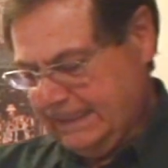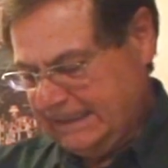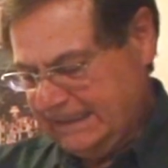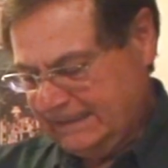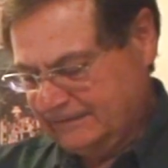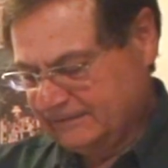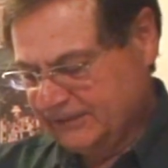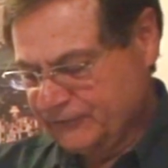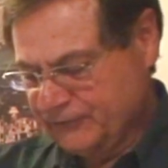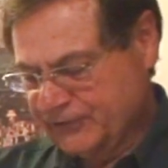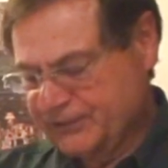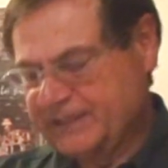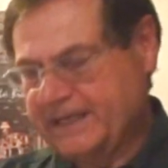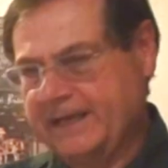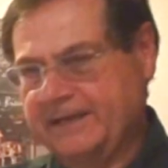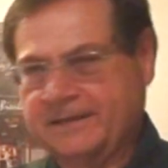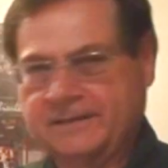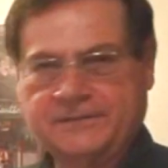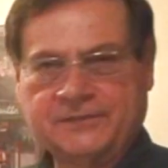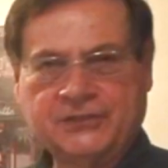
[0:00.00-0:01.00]

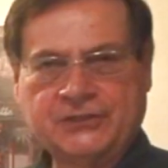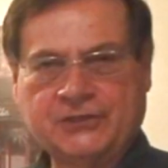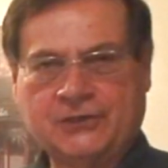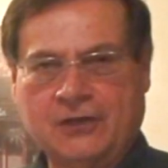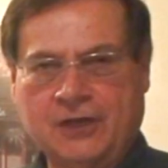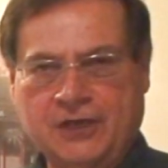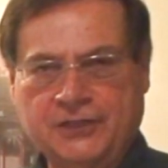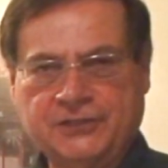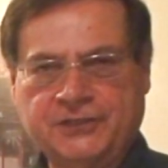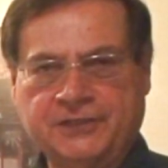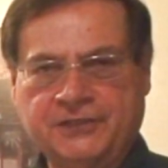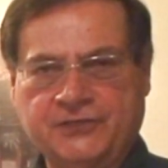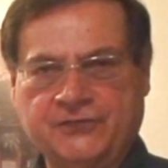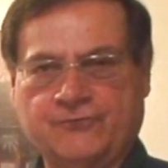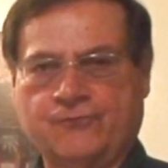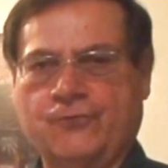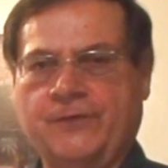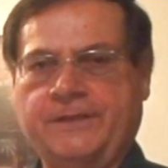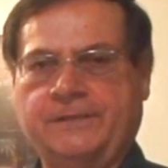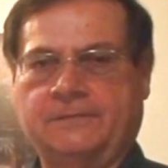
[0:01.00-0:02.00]
Electrostatic discharge is
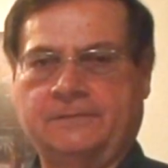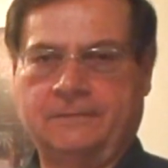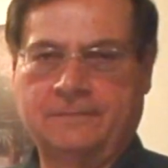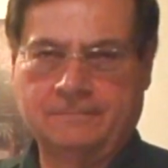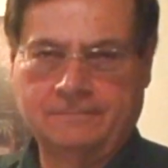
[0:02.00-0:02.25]
real.